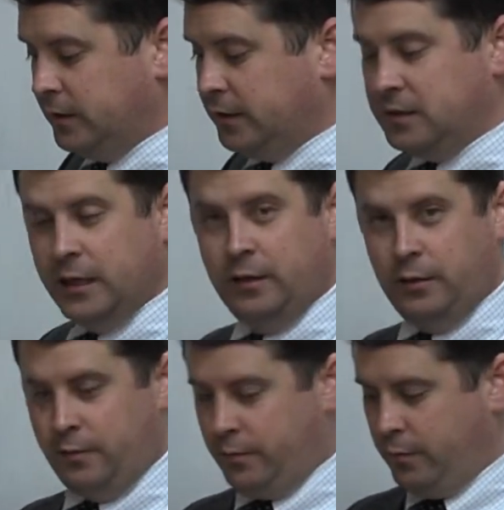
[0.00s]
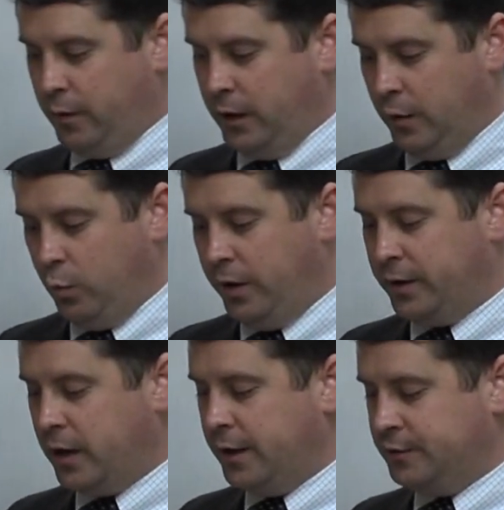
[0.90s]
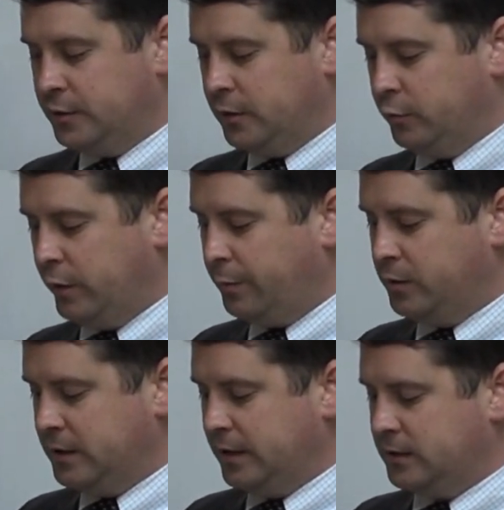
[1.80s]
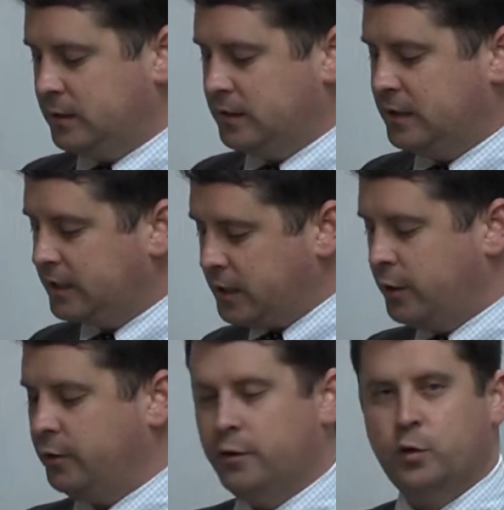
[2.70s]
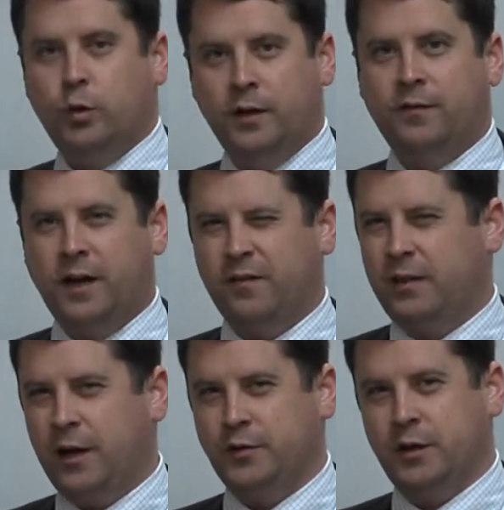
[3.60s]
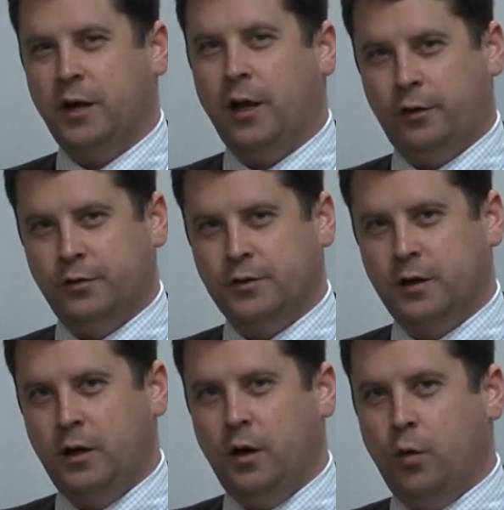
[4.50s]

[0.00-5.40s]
let's say one concert represents $625,000